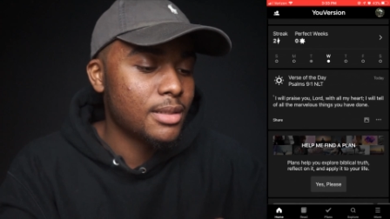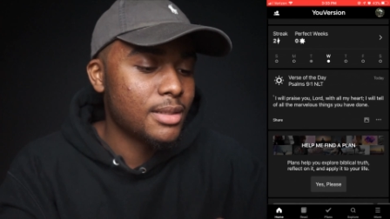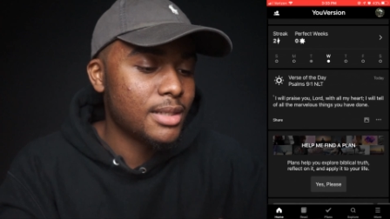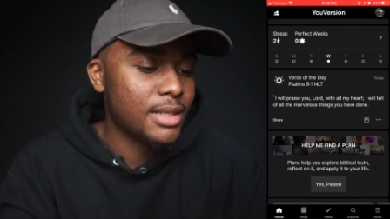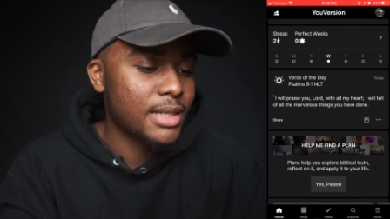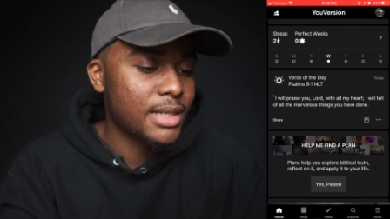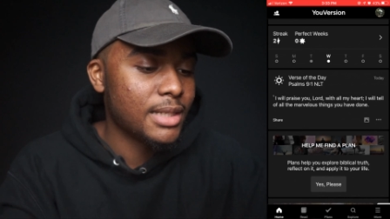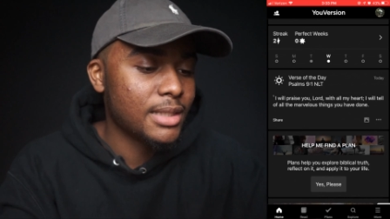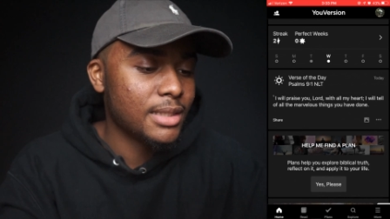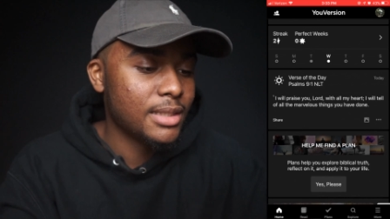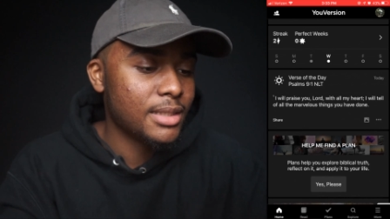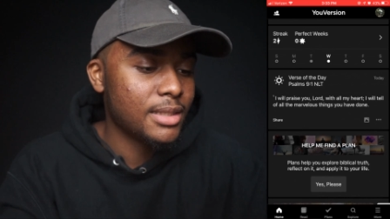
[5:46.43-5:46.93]

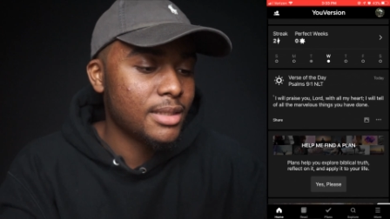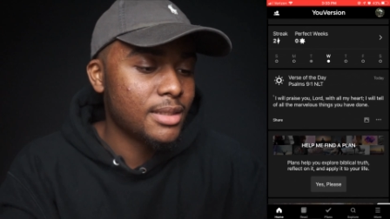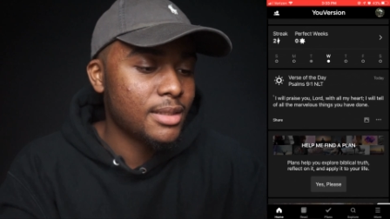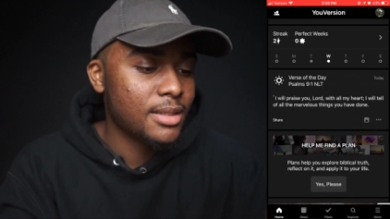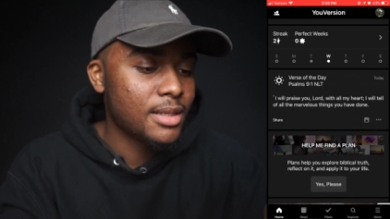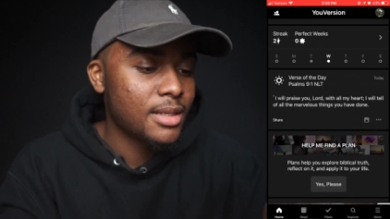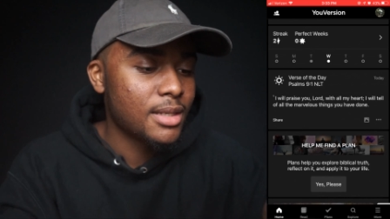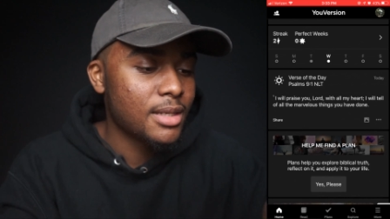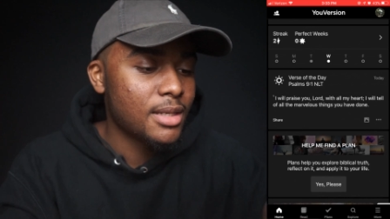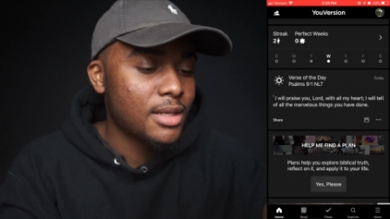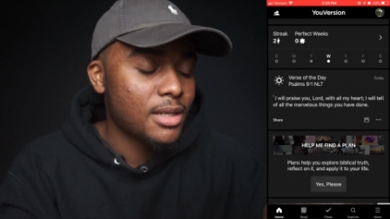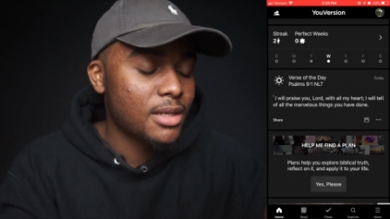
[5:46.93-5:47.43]
daily
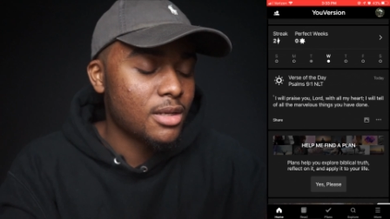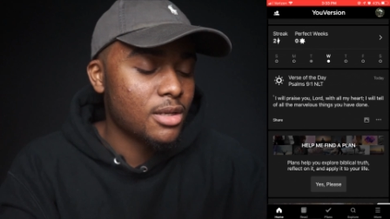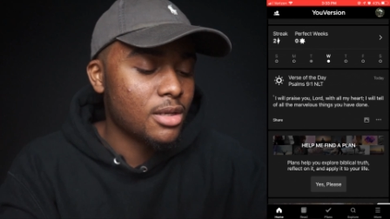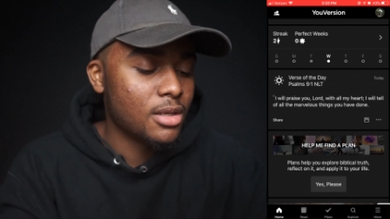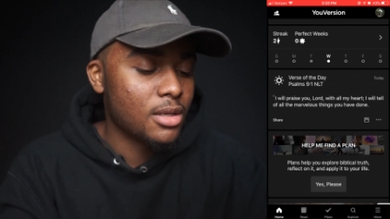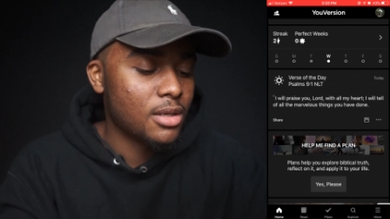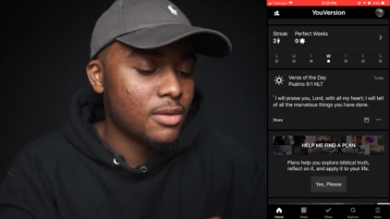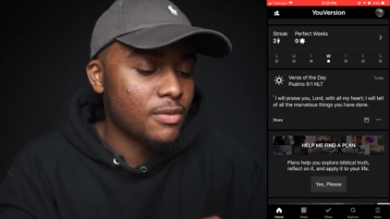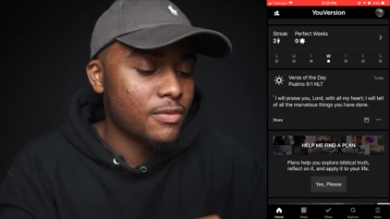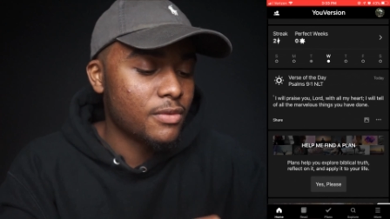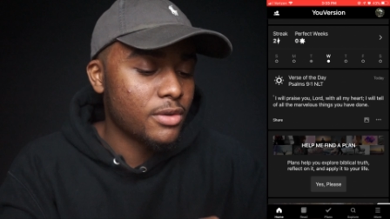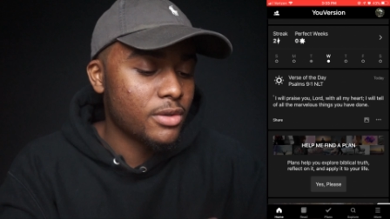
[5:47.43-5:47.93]

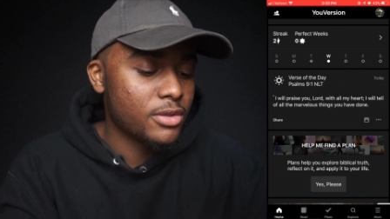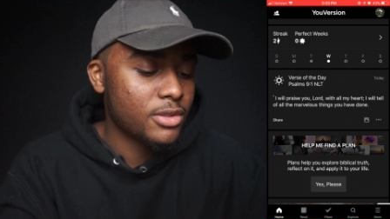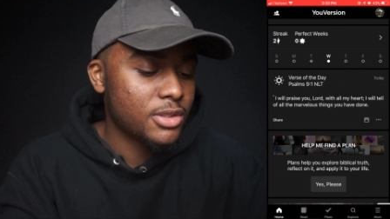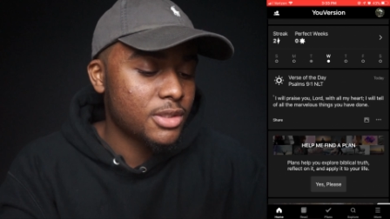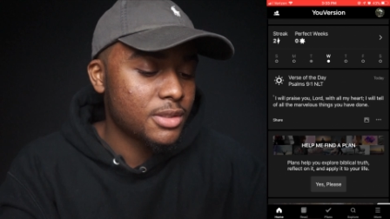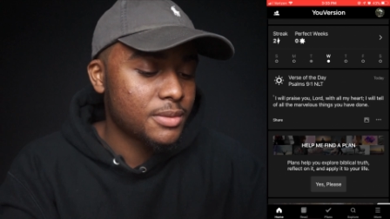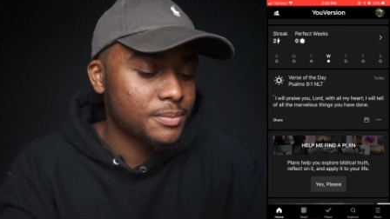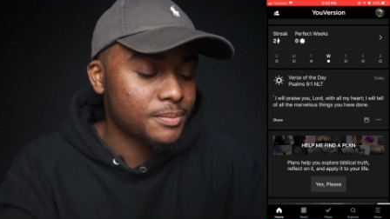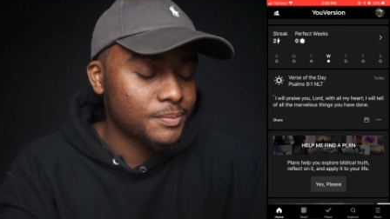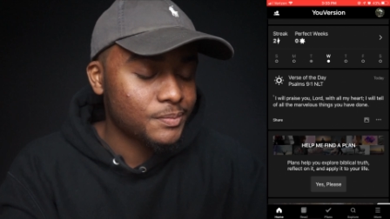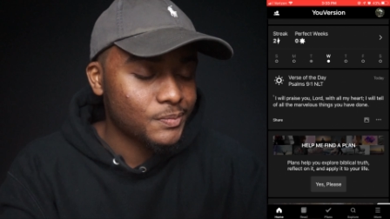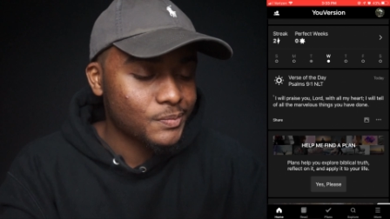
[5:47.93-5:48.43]

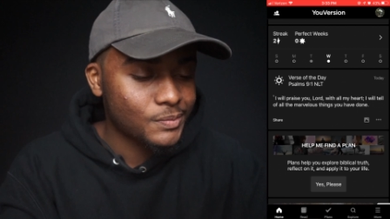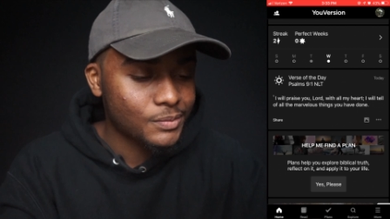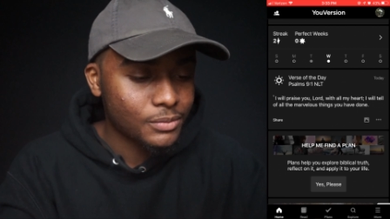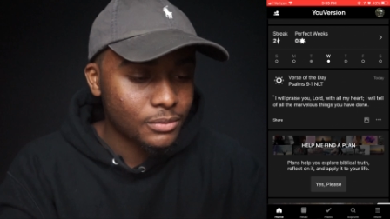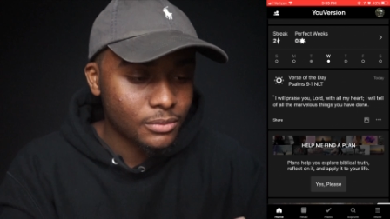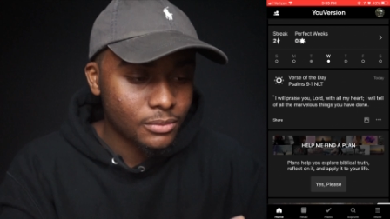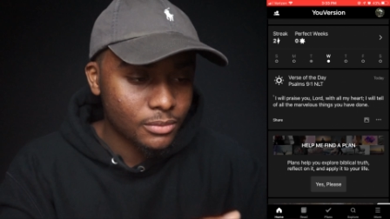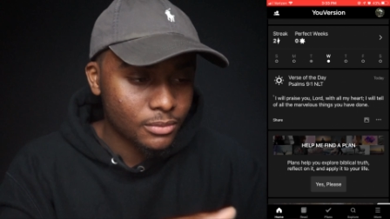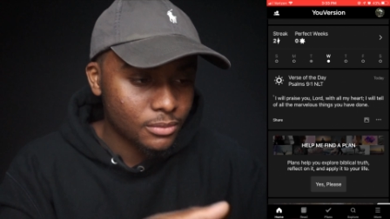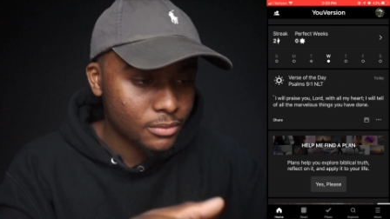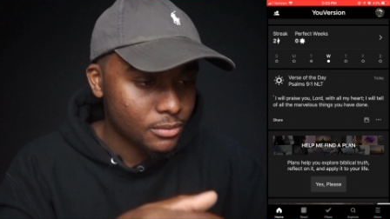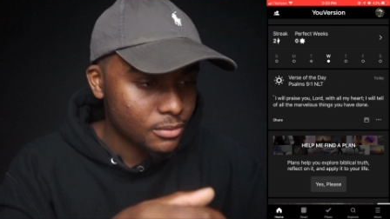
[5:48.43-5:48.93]
verse,
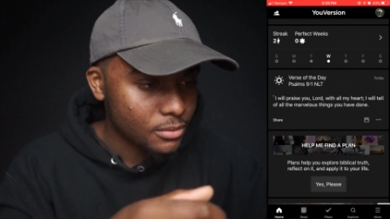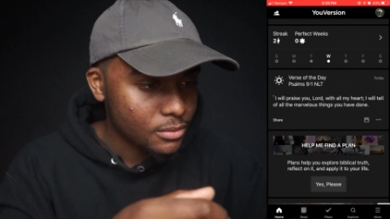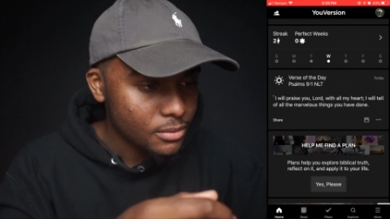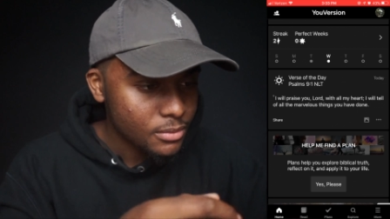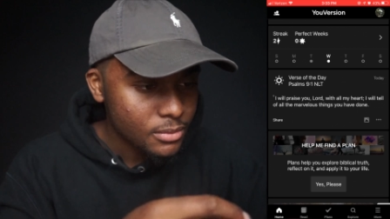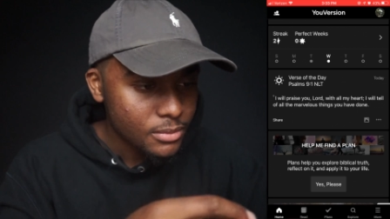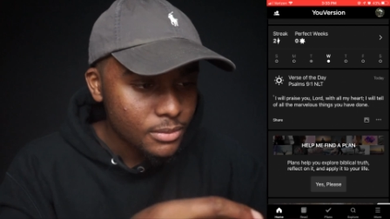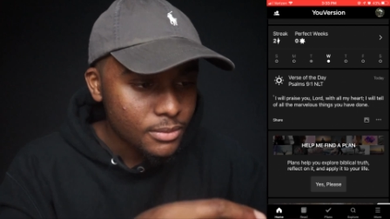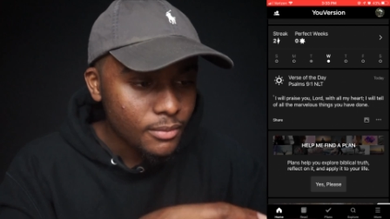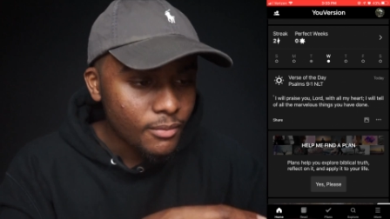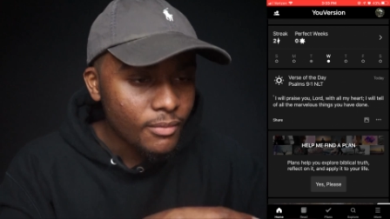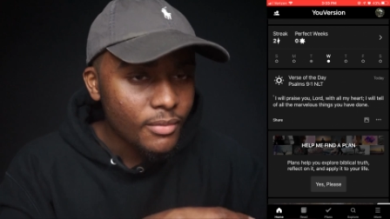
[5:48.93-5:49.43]

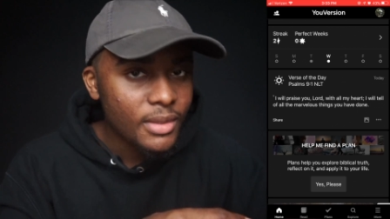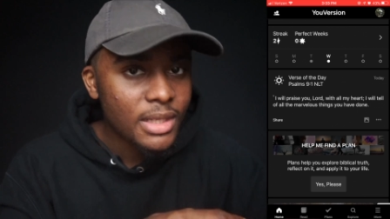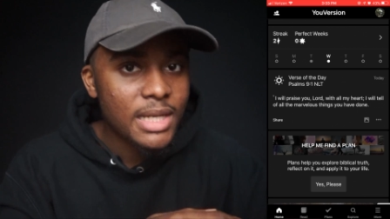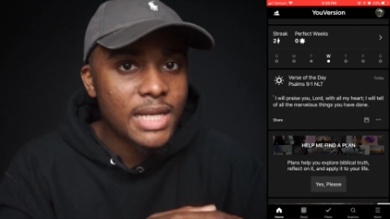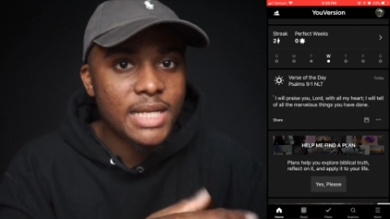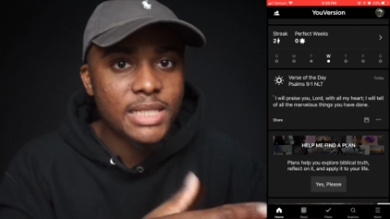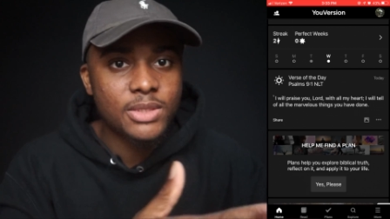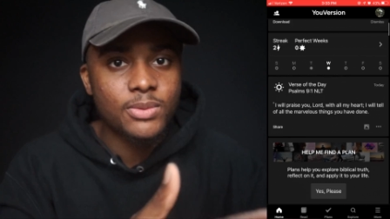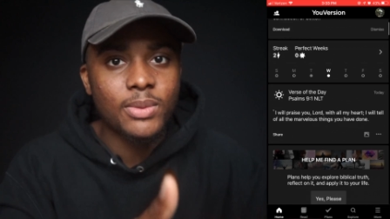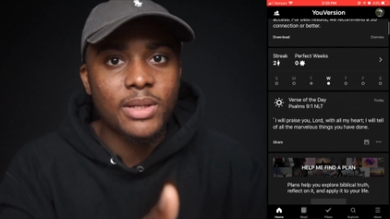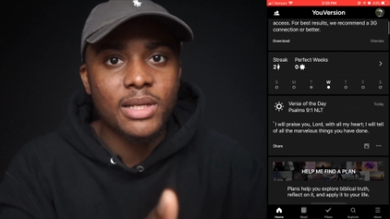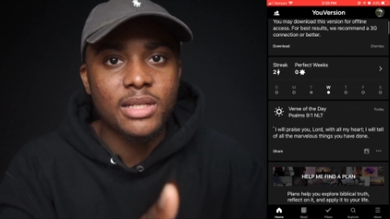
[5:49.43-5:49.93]

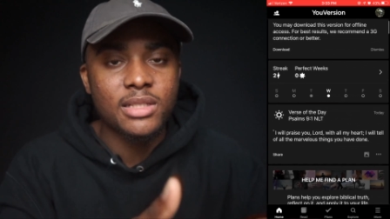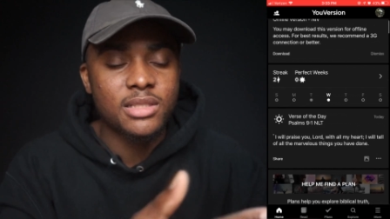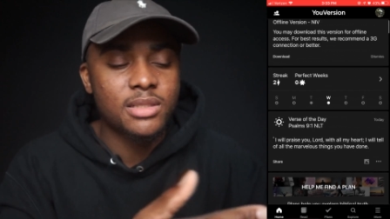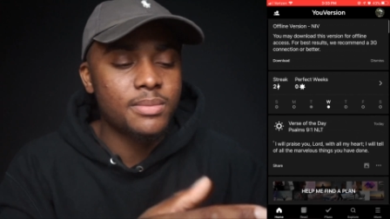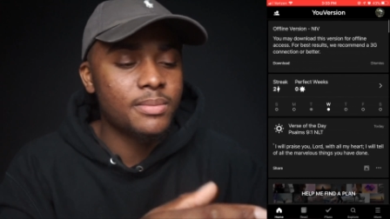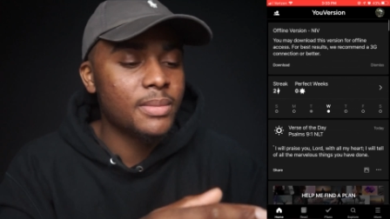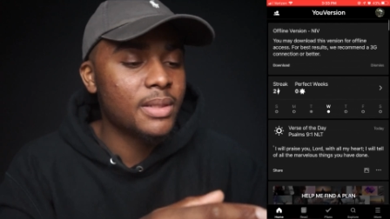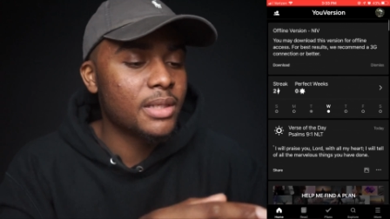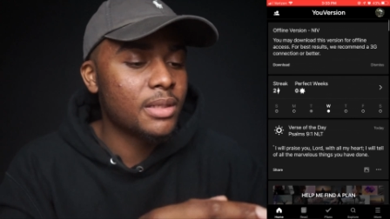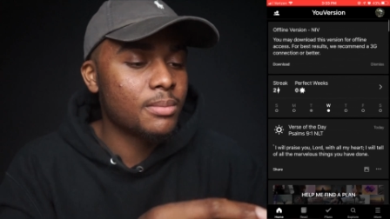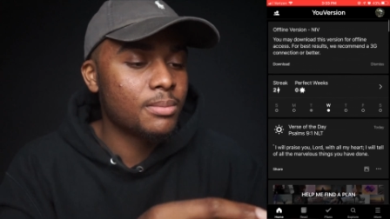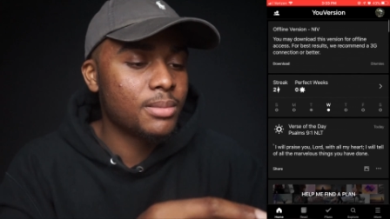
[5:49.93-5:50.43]
as well as
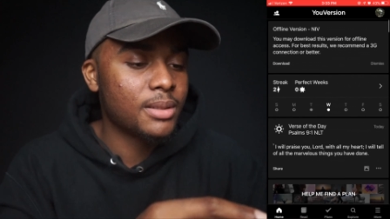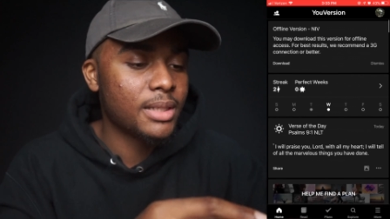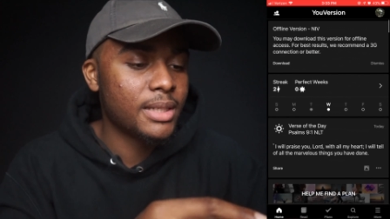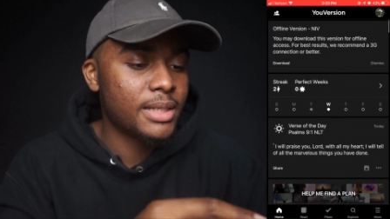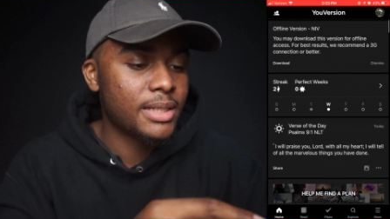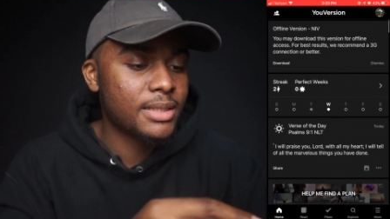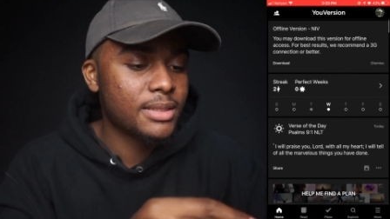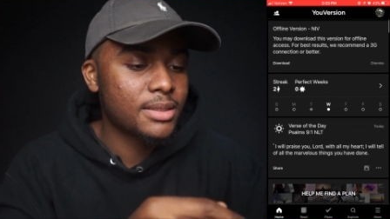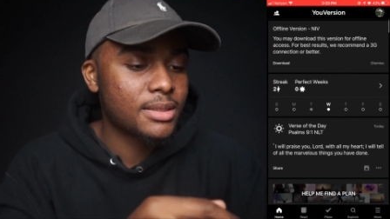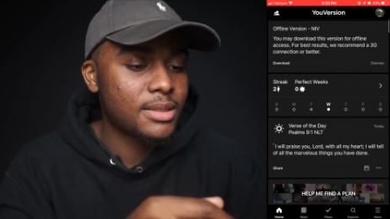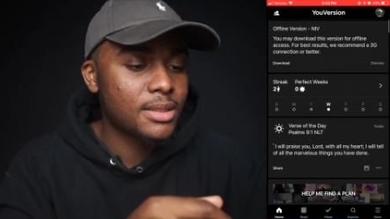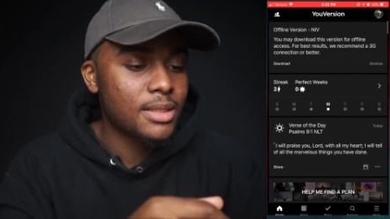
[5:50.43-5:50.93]
some other
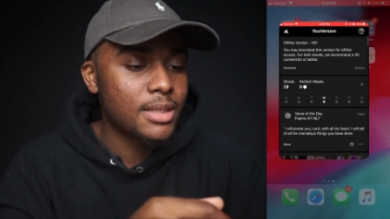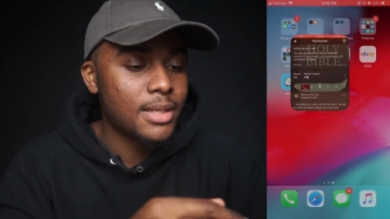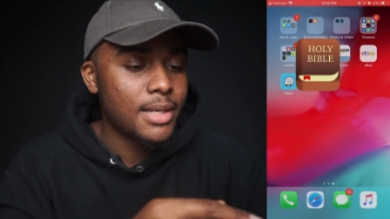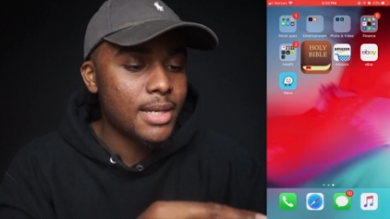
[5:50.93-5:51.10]
plans.